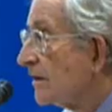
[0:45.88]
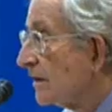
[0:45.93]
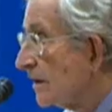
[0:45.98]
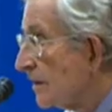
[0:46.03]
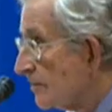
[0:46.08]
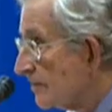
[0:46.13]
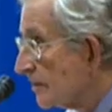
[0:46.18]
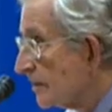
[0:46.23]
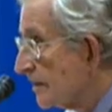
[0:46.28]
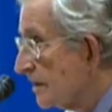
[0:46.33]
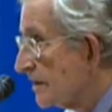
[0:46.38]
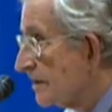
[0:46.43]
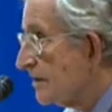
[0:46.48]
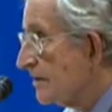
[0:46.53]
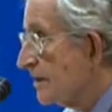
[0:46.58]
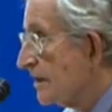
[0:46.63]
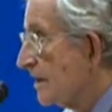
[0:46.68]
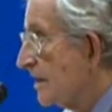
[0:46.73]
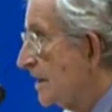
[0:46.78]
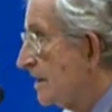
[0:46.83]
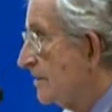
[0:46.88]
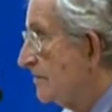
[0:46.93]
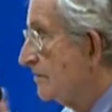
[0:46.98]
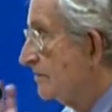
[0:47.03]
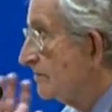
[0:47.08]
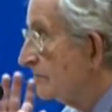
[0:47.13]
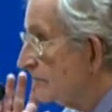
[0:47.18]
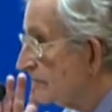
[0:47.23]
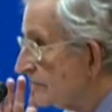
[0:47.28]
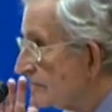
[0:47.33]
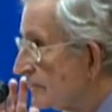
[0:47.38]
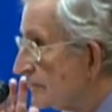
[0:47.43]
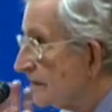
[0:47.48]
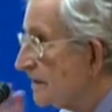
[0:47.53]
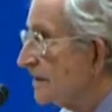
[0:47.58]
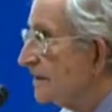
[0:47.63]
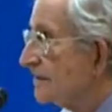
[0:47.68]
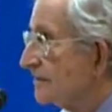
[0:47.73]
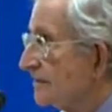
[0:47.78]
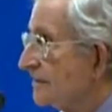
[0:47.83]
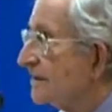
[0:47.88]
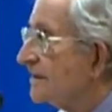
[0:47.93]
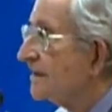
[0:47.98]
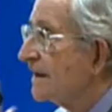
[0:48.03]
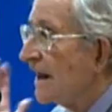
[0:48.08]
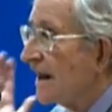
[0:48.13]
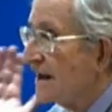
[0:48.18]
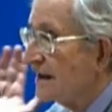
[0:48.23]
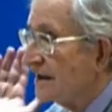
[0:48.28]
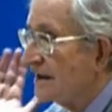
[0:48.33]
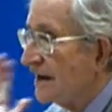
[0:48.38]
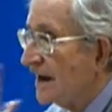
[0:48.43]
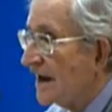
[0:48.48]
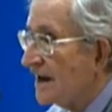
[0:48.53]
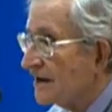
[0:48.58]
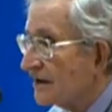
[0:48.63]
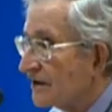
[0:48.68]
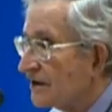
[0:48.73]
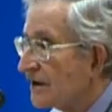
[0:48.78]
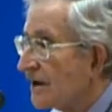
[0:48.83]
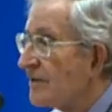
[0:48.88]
liberal, the kind of outer